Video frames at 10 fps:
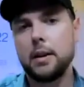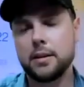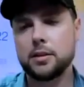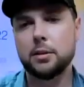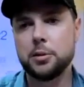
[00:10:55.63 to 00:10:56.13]

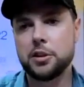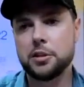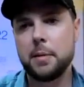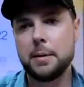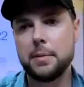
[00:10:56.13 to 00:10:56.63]
the
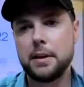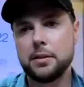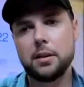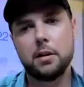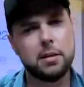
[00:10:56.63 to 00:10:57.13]
solutions might be.
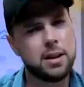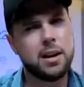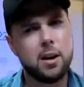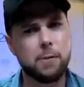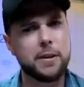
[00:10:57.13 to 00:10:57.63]
So
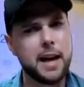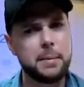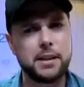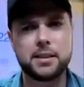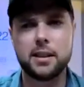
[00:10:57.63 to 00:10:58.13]
hopefully that
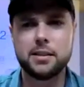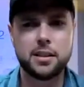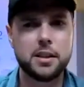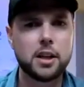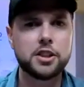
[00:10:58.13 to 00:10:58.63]
makes sense.
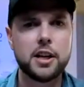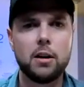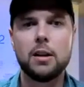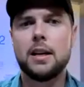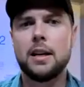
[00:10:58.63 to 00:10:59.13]
In a
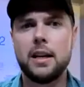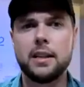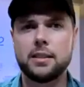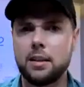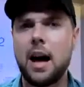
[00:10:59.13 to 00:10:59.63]
nutshell,
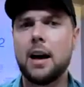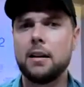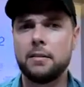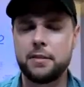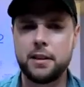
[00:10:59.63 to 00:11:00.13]
it's a
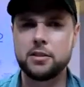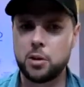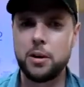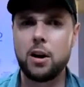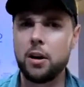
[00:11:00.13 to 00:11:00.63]
lot of things
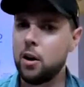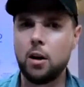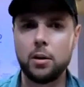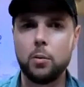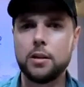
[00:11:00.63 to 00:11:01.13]
going on all at